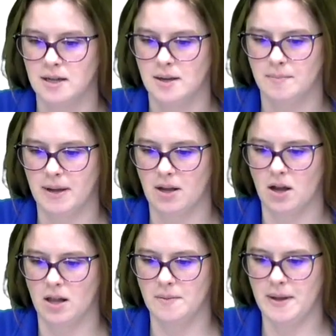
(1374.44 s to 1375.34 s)
by
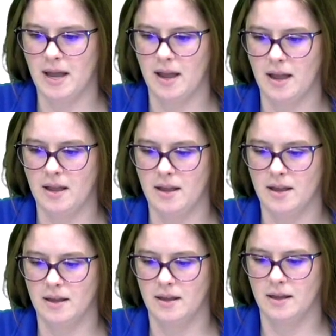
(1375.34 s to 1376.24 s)
column A,
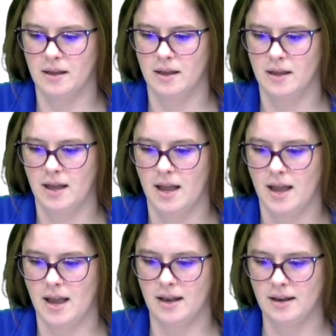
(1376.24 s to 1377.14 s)

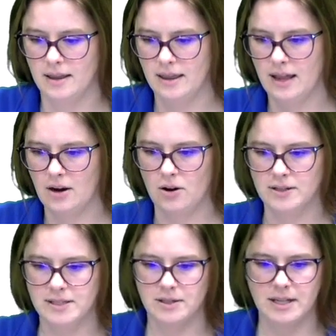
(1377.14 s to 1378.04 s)
and they are all
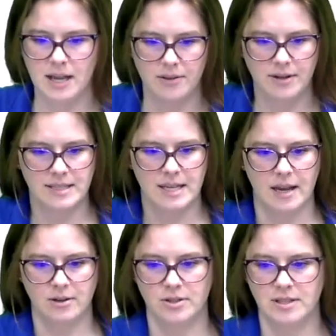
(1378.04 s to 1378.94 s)
still together. I see
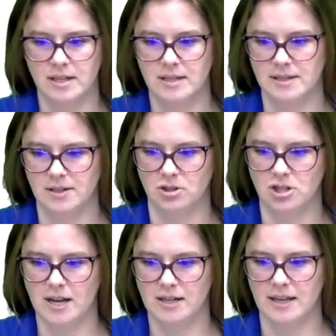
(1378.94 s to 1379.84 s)
Anderson still
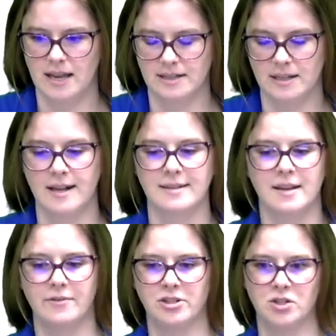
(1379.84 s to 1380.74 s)
checked and has a class
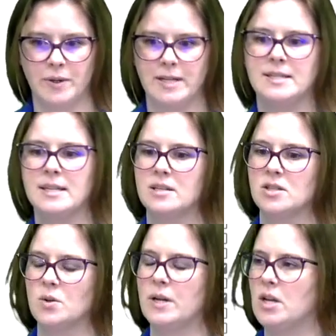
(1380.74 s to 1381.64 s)
average of 26,
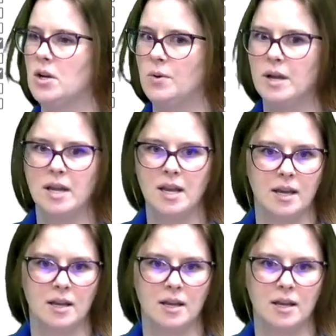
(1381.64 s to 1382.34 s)
so I know it